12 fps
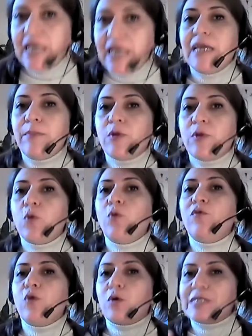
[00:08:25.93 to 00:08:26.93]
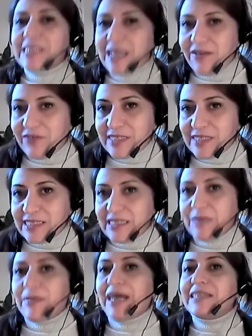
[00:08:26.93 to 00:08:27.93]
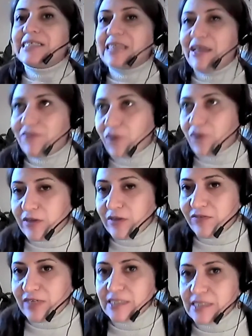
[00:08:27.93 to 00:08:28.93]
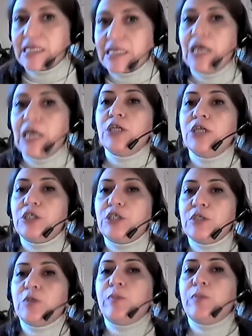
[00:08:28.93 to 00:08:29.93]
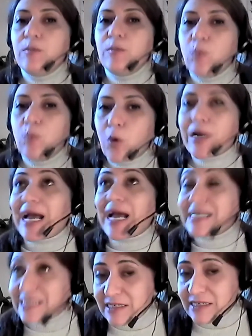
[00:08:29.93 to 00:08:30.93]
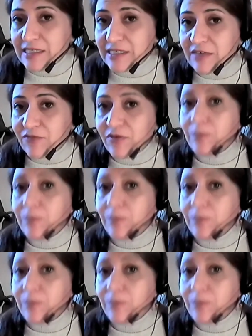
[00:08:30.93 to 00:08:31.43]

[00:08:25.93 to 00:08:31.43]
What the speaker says: Improve your self-esteem and self-confidence to be more assertive.